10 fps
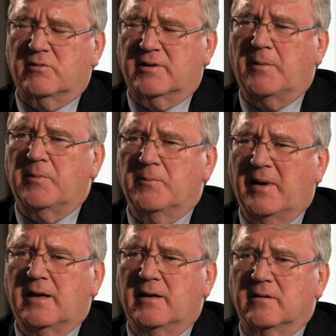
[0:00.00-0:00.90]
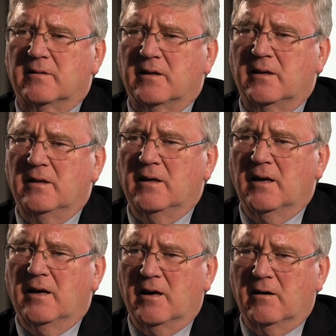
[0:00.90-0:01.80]
of what happened back in the
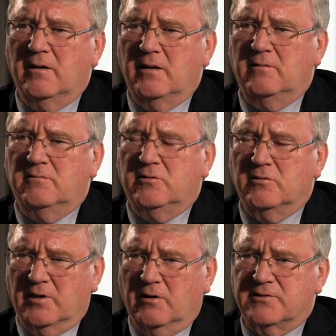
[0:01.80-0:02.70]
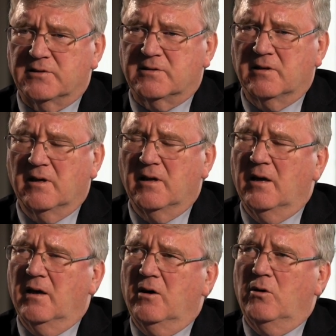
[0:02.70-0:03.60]
early 2000s
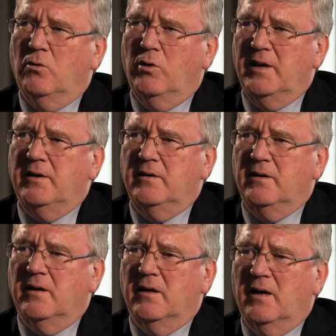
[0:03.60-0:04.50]
when